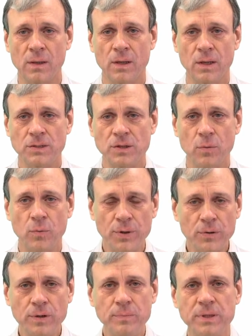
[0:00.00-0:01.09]
So we're
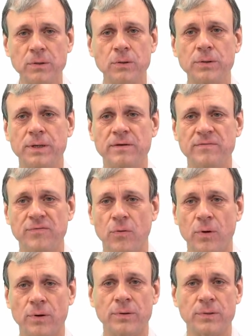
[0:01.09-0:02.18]
going to be looking
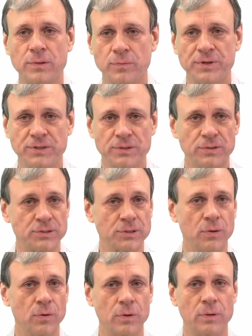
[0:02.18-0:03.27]
for the research
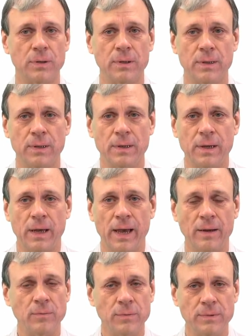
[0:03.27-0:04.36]
goal.
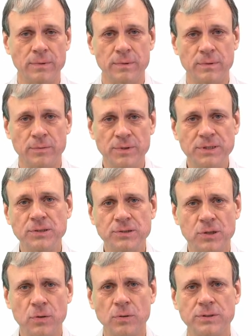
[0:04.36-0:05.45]
And the research
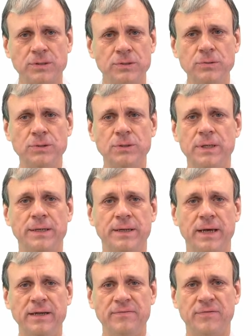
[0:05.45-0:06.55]
goal is usually
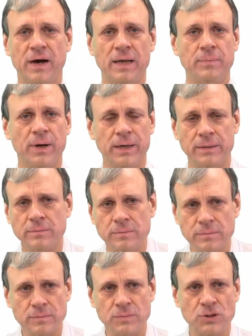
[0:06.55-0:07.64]
identified by
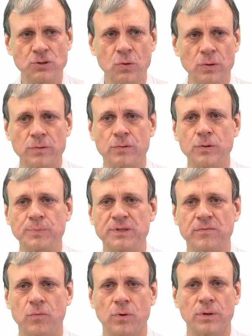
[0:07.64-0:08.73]
short groups
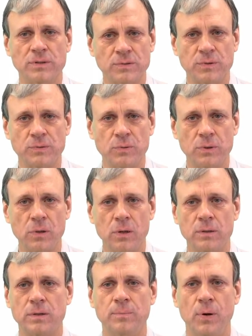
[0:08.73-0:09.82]
of words, which we'll call
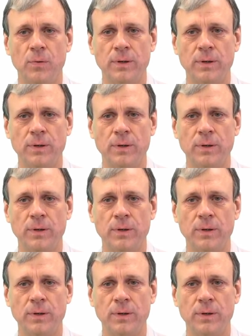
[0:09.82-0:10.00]
component